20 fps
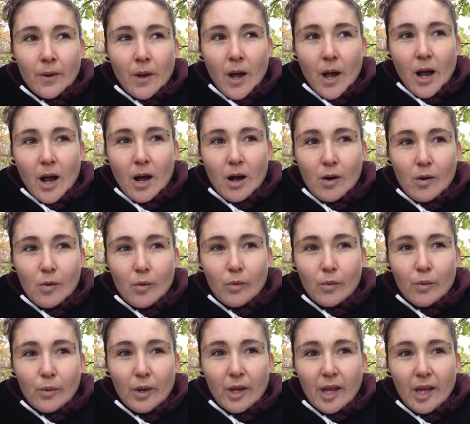how
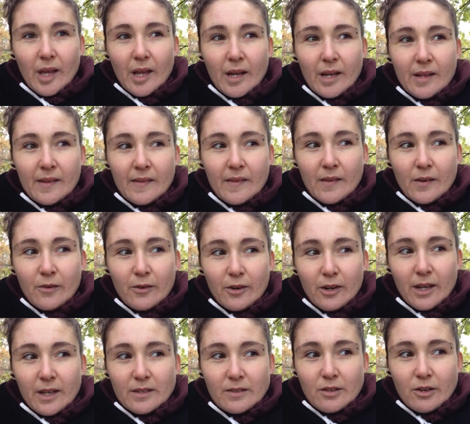we're
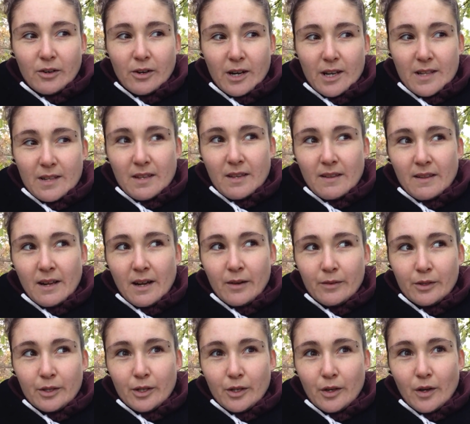integrating now
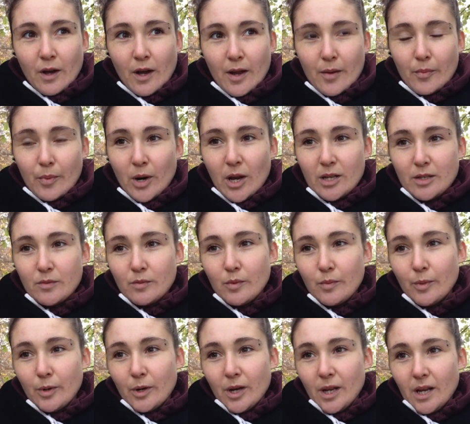the light plasma
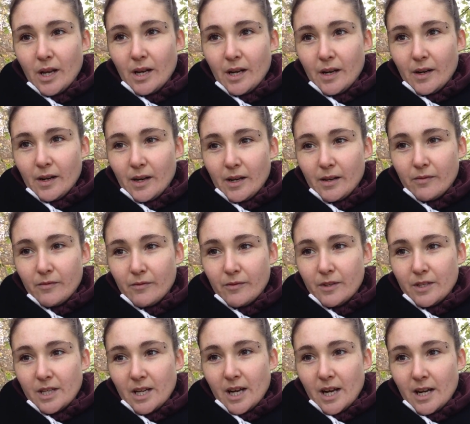body
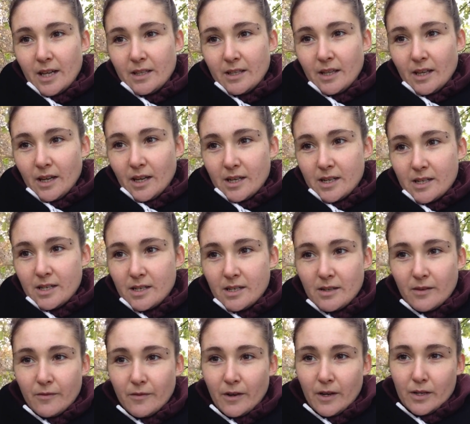physicality. Like this is
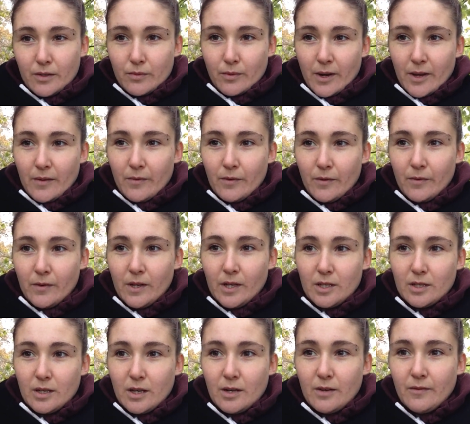the first wave of this
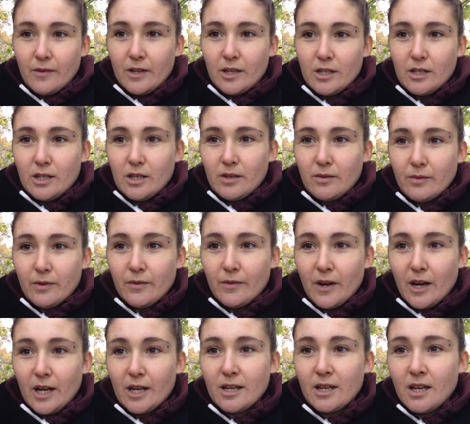kind of energy that we've
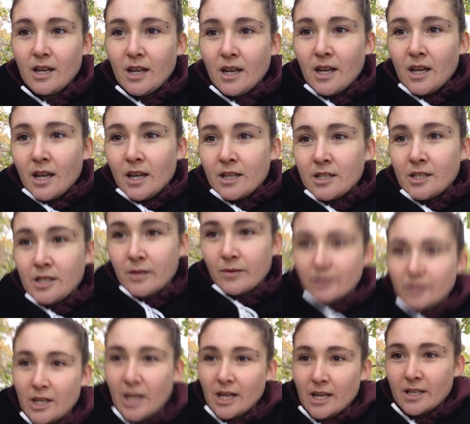had, and she was
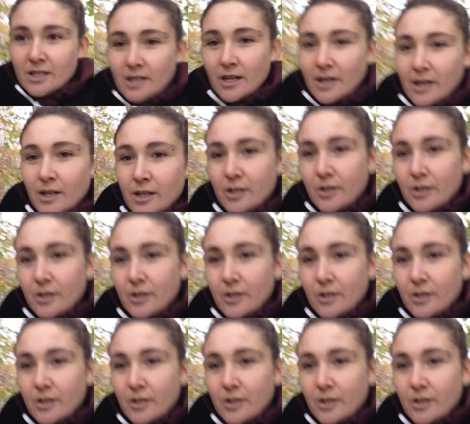saying it's like a